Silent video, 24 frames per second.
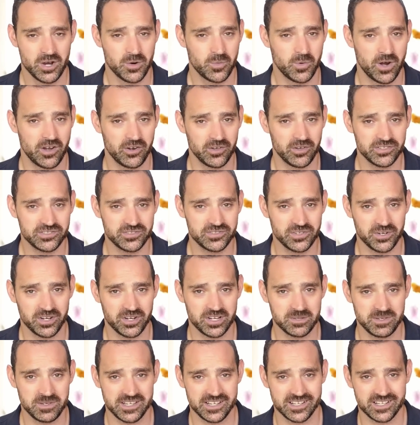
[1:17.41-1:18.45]
We're also going
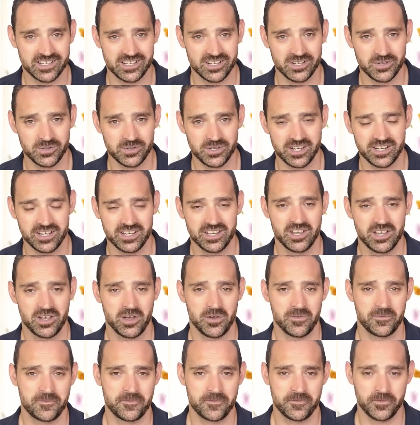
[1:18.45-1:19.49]
to be including a
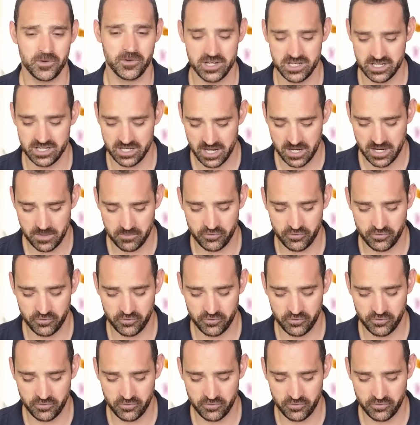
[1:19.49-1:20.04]
free